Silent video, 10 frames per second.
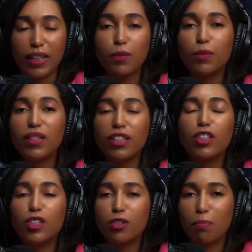It
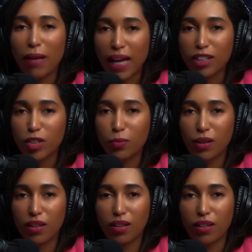should match
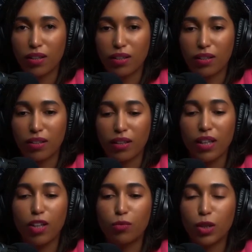what the
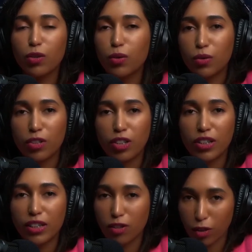recruiter
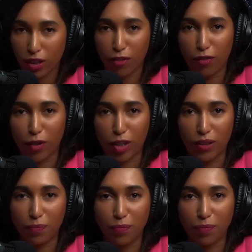is looking for.